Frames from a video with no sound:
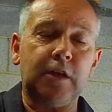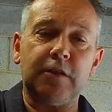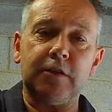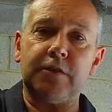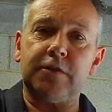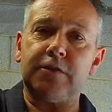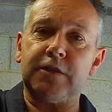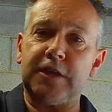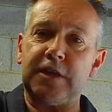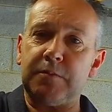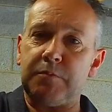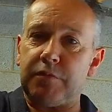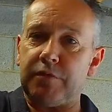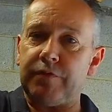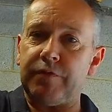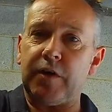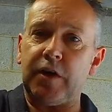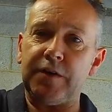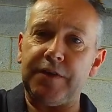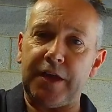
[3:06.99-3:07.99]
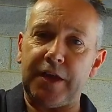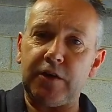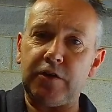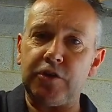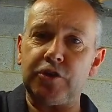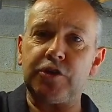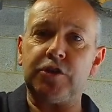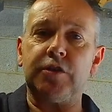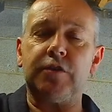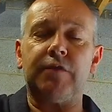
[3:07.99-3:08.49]
the seat and provide that
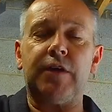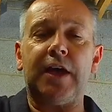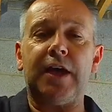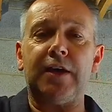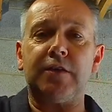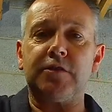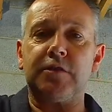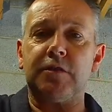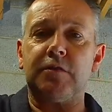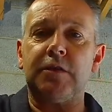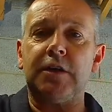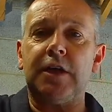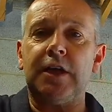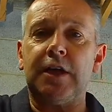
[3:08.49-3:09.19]
cushion of air to